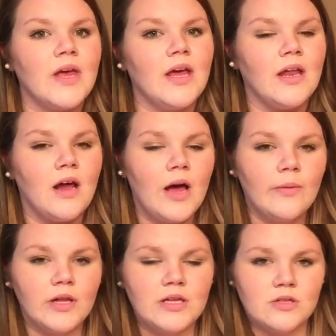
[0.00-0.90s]
And I
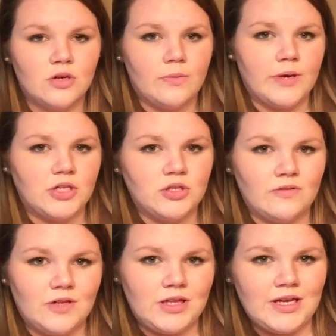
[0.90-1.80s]
will insert a picture
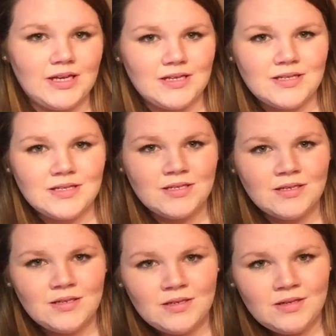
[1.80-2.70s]
of Cletus
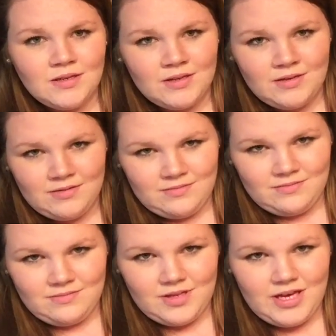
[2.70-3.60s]

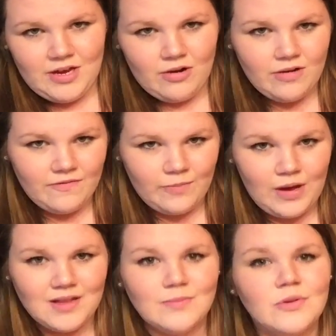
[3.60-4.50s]
here if
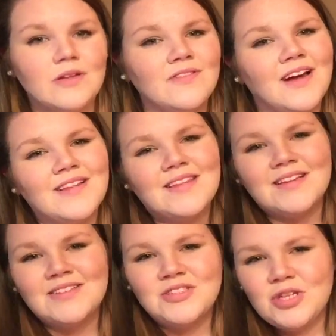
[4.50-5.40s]
possible. If not,
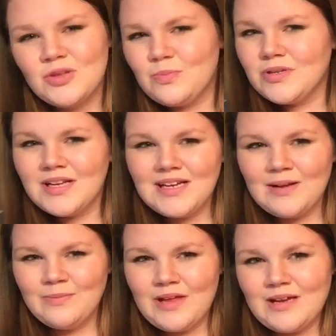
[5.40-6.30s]
then just pretend
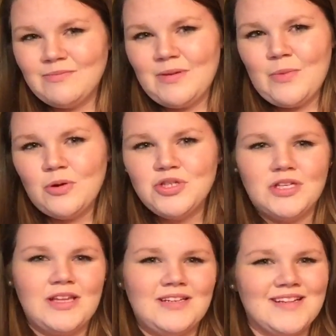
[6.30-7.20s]
I'm that
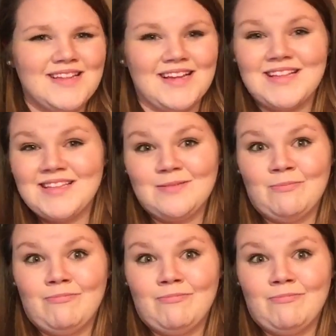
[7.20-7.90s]
emoji that does this.